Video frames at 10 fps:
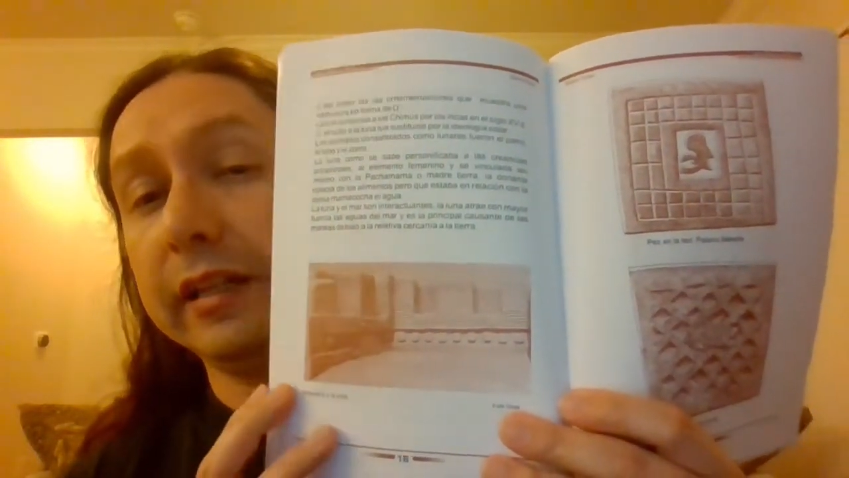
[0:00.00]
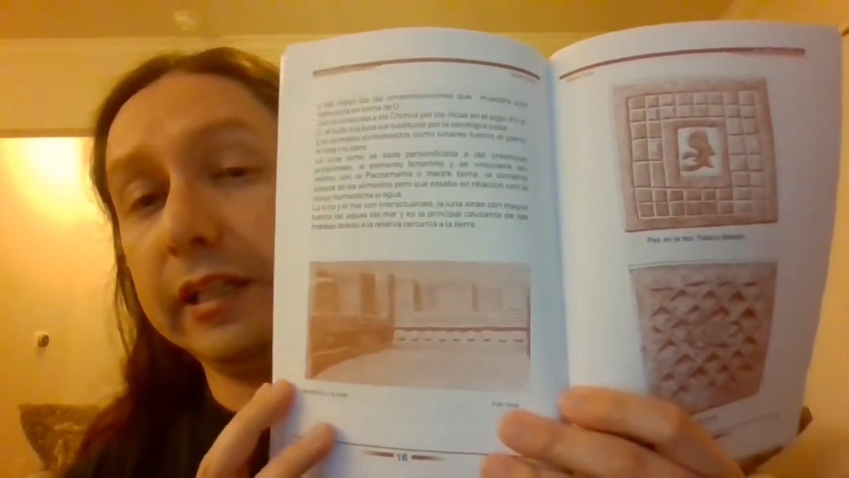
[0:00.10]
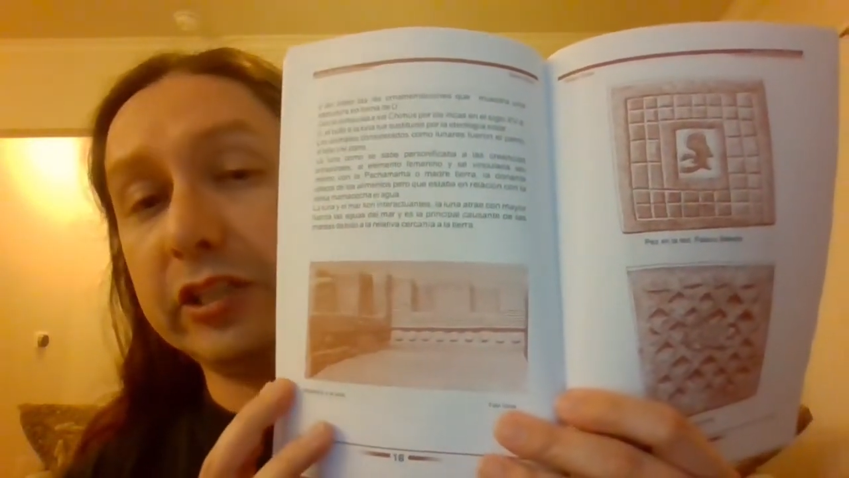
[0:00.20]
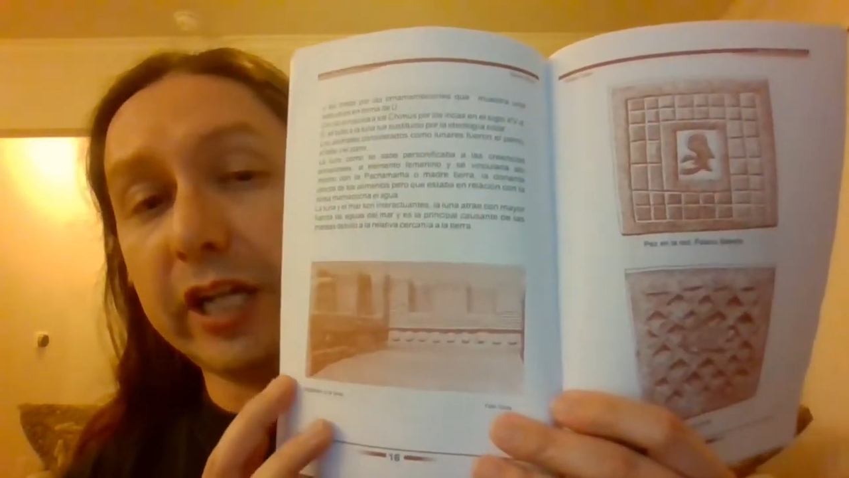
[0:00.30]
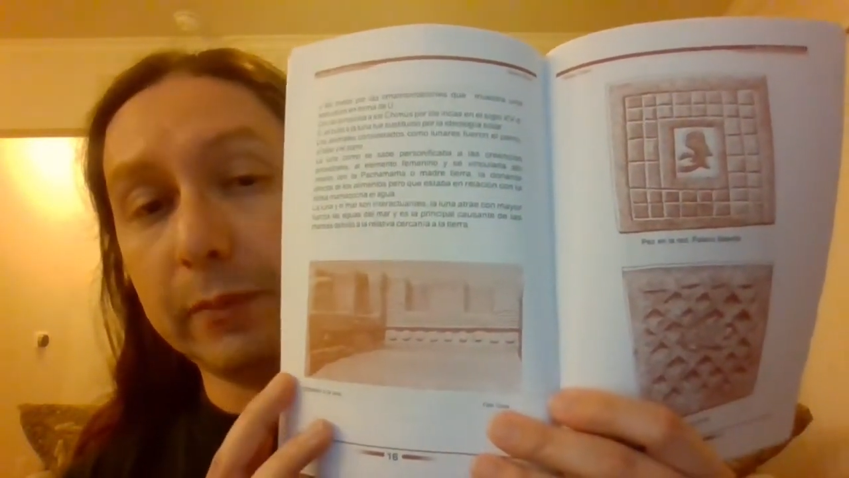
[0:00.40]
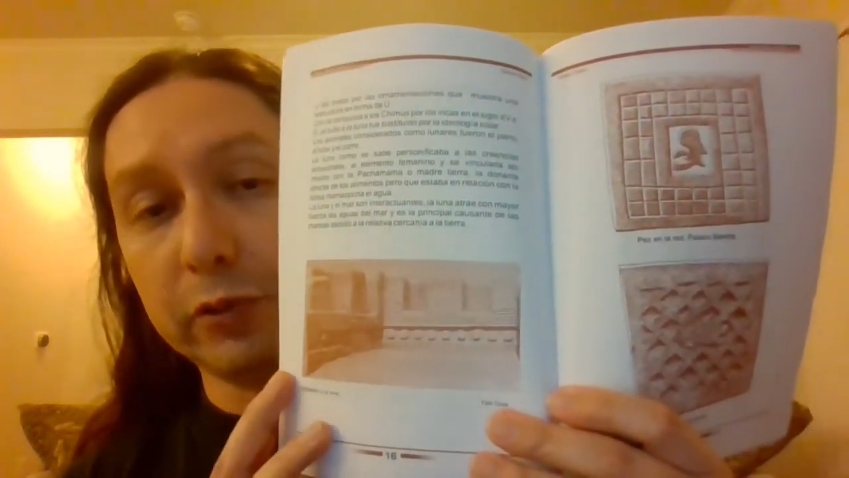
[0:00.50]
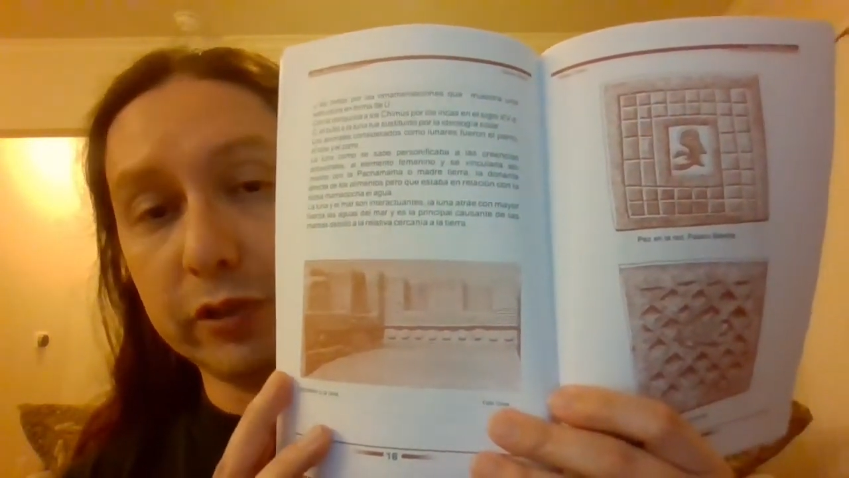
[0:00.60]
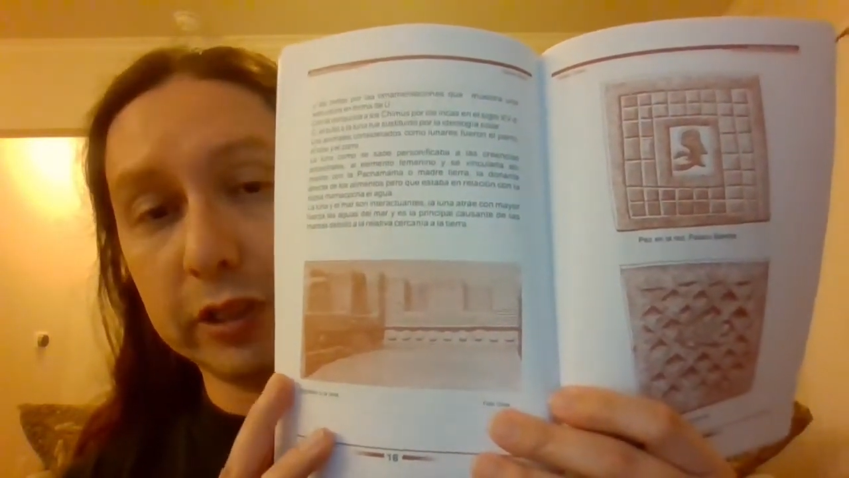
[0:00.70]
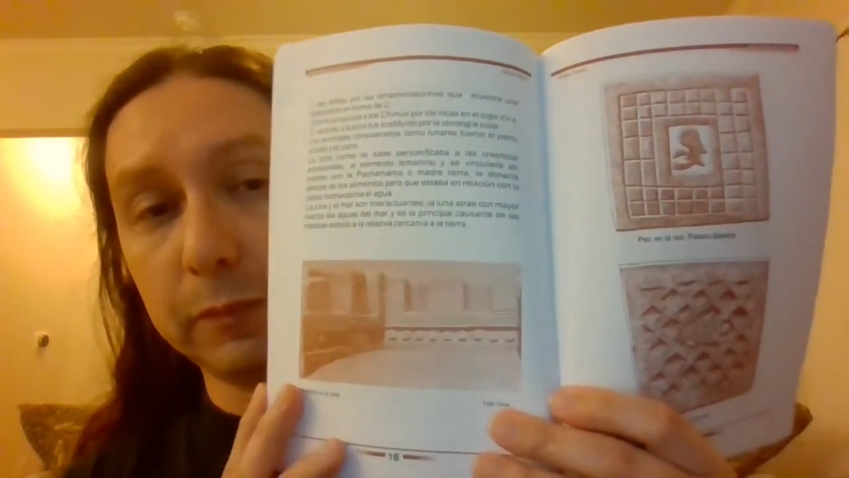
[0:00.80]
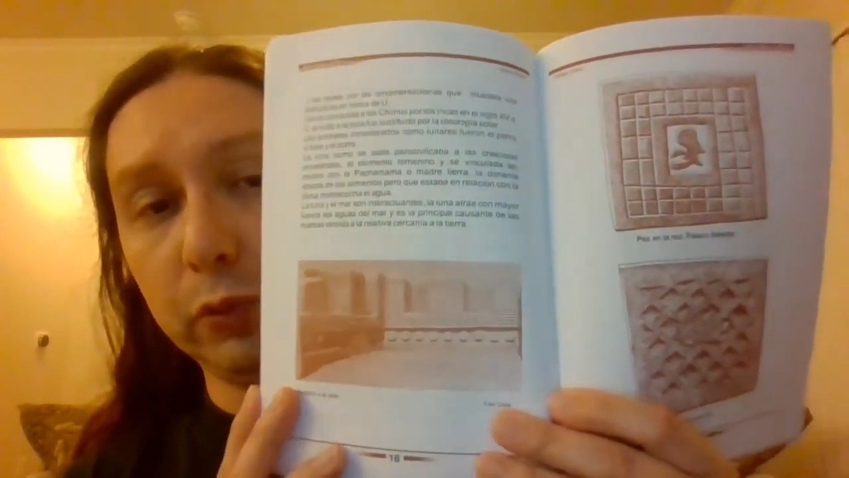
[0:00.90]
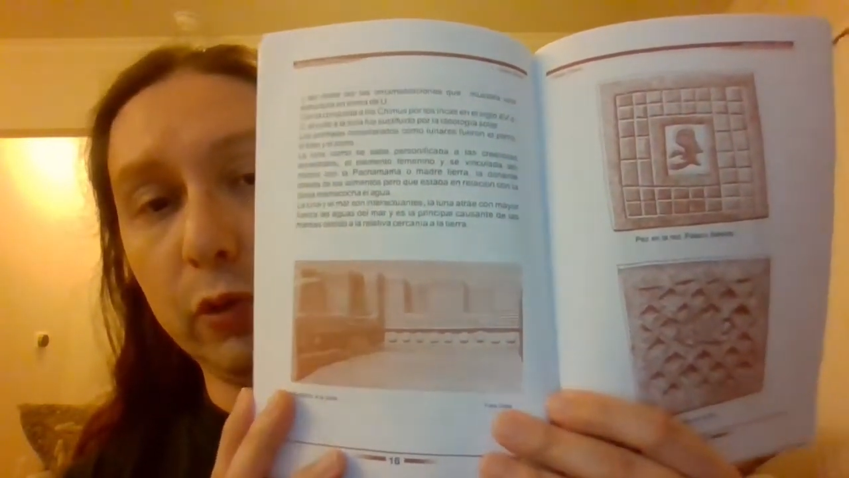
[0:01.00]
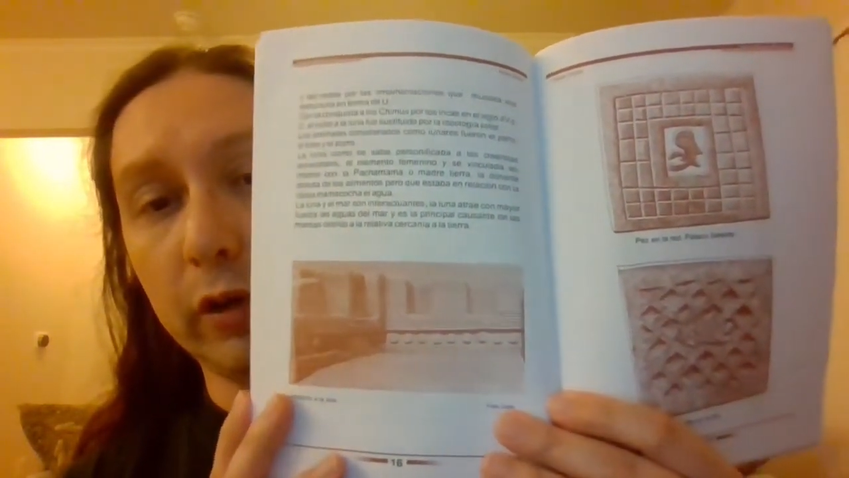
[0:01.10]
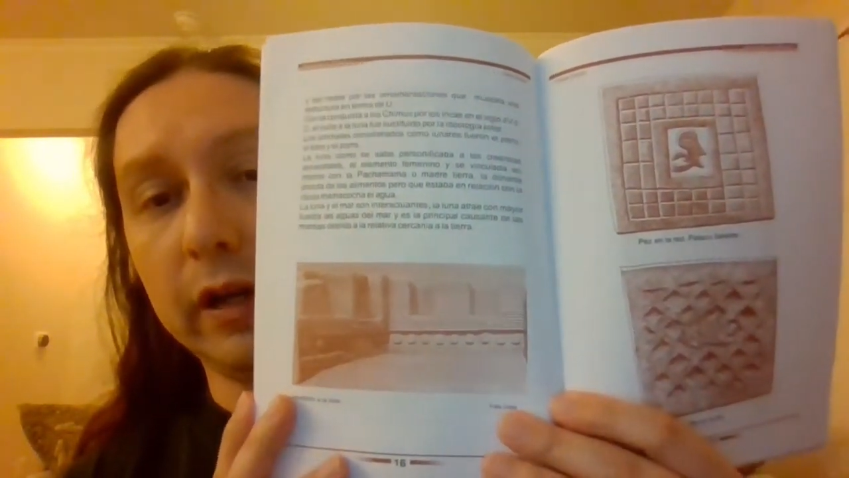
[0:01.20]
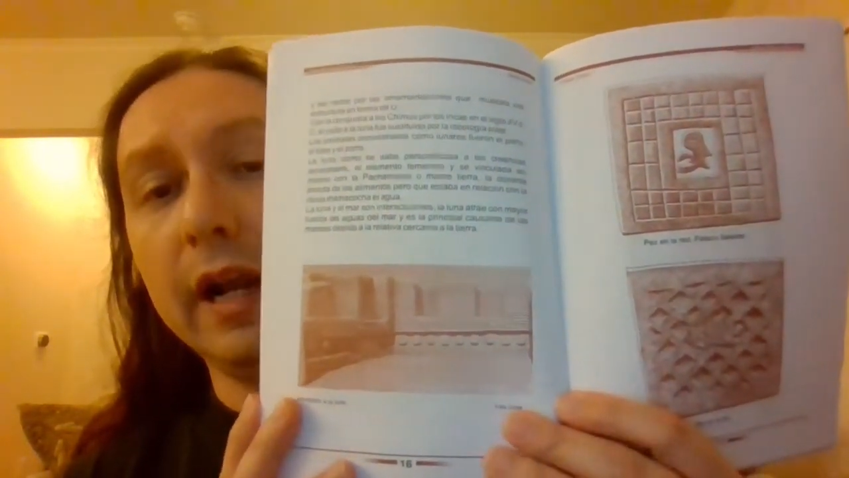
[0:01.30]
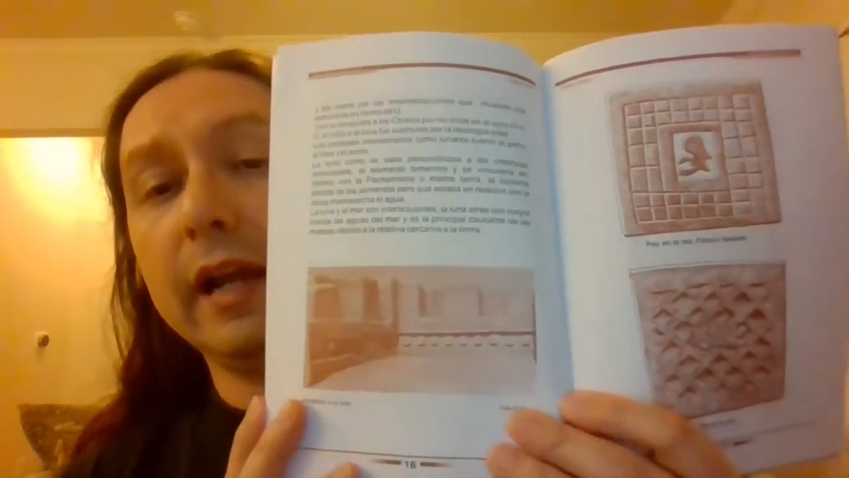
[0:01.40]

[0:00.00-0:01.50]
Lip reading: these chapters explore.